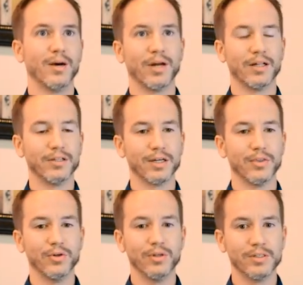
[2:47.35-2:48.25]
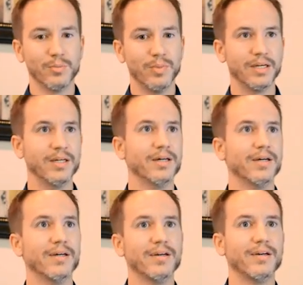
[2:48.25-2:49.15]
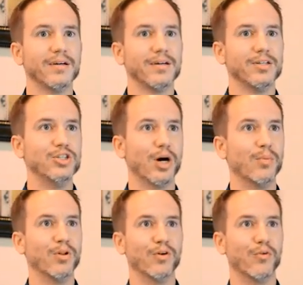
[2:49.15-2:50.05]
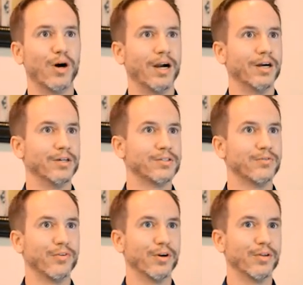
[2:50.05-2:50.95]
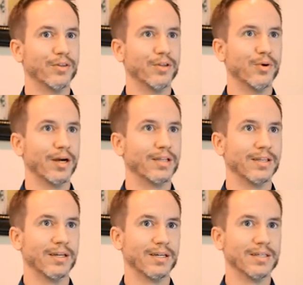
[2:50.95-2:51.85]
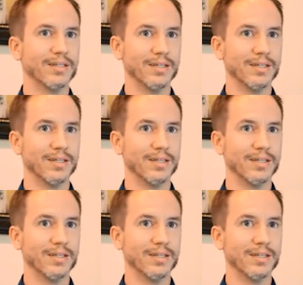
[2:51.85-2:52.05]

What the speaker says: I'm not looking through this big jumble of wires for the right thing.